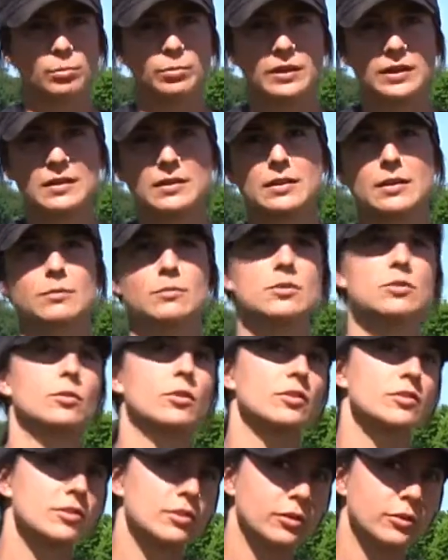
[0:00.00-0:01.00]
plant them to
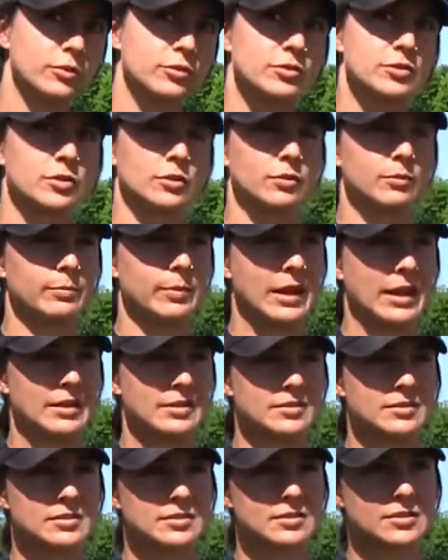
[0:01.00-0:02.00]
exclude certain
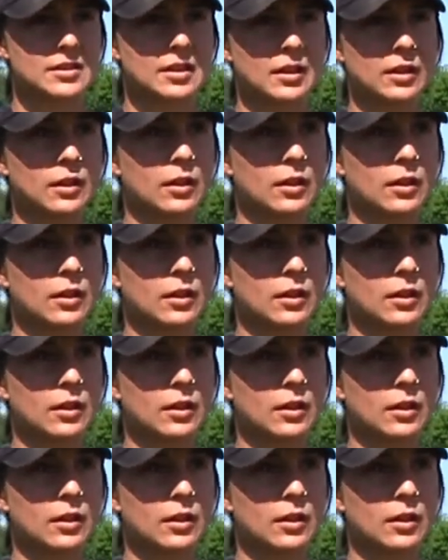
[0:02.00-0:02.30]
pests,